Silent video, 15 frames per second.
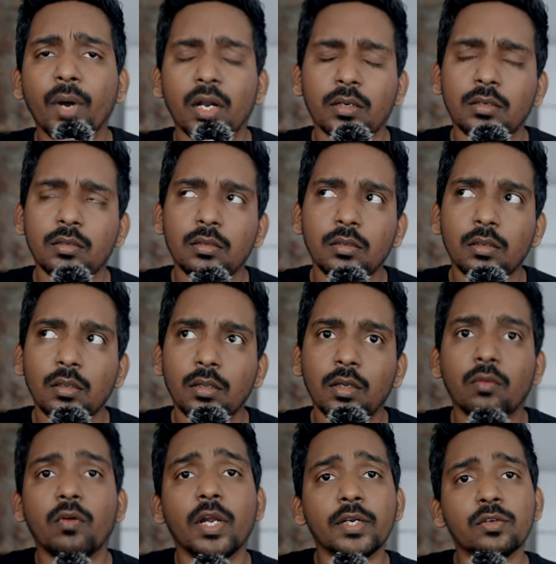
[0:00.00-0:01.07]
But
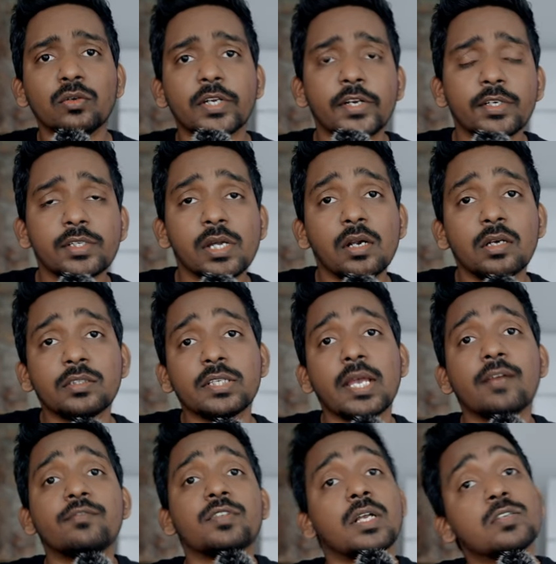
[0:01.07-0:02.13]
why do credit cards
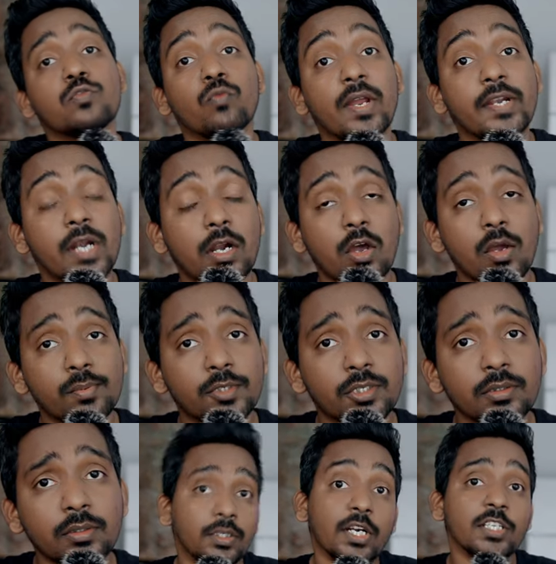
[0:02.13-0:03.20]
have such wide
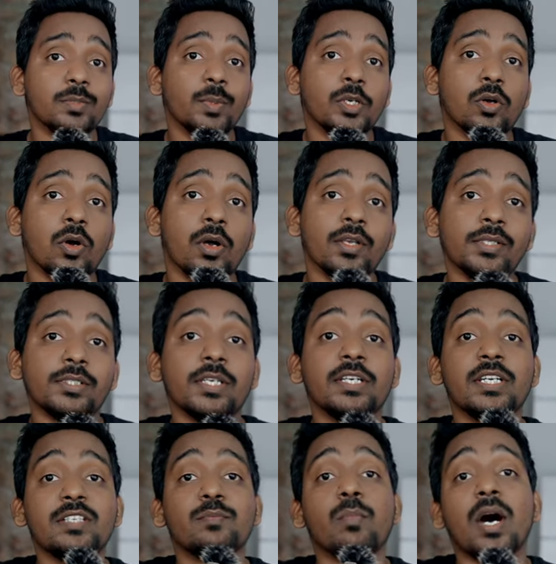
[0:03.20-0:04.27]
adoption? That is because
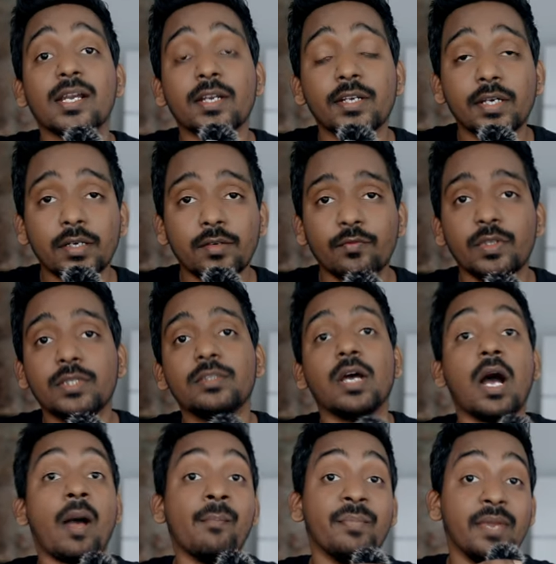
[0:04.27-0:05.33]
it is marketed with
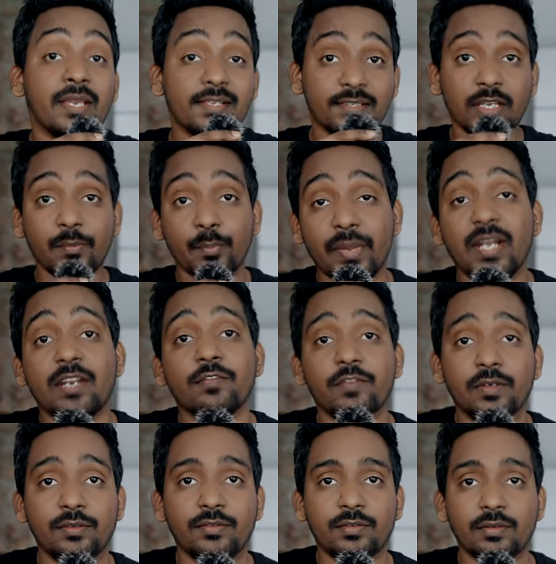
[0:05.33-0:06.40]
amazing
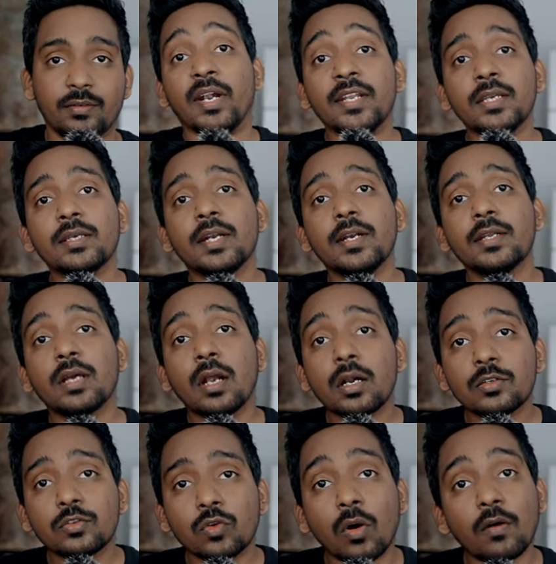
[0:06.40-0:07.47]
benefits. Many credit
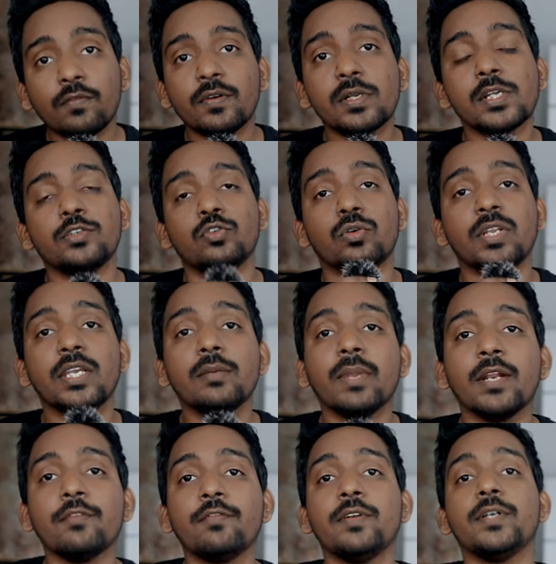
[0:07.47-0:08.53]
cards offer a unique
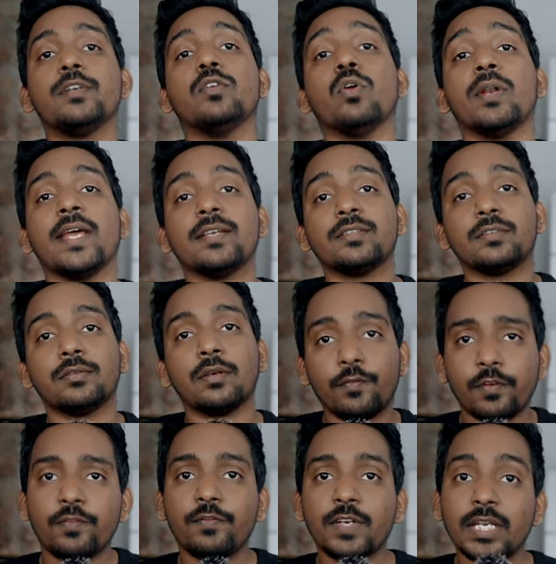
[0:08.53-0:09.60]
benefit known as
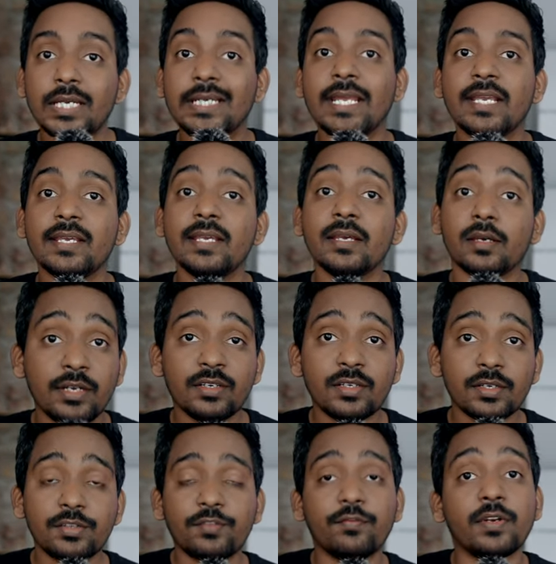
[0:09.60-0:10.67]
50-day
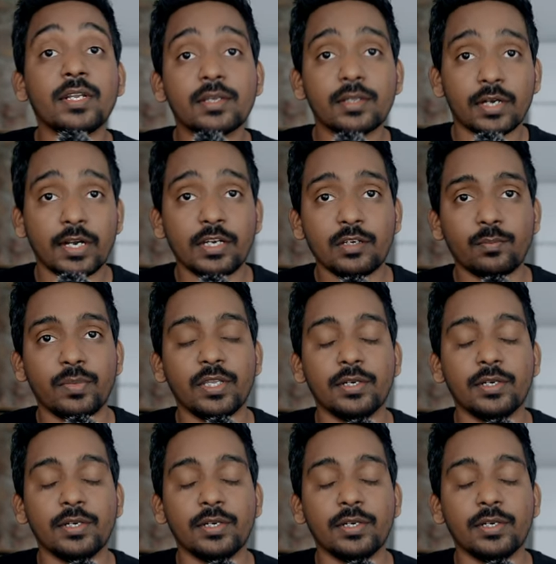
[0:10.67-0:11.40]
interest-free credit